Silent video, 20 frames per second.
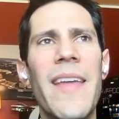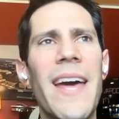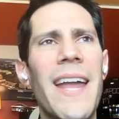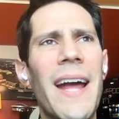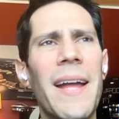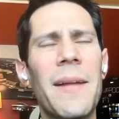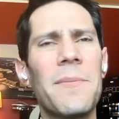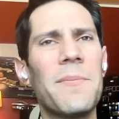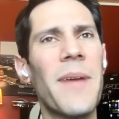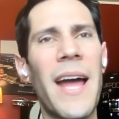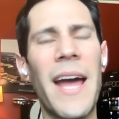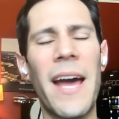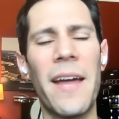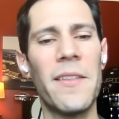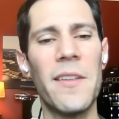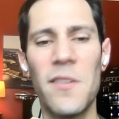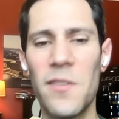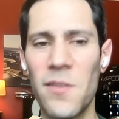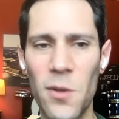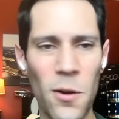then I
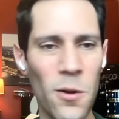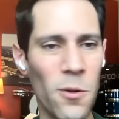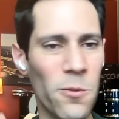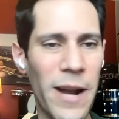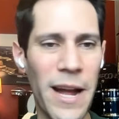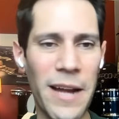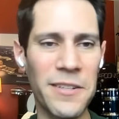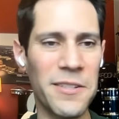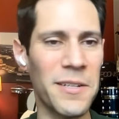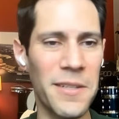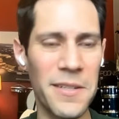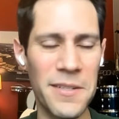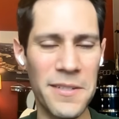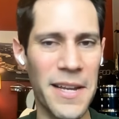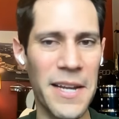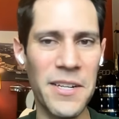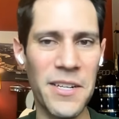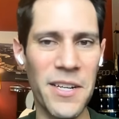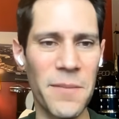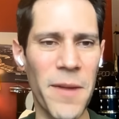had this whole
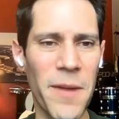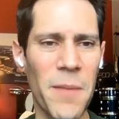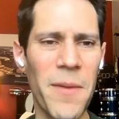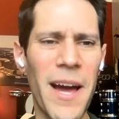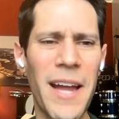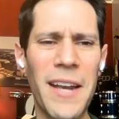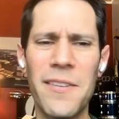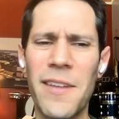rationalization in my mind.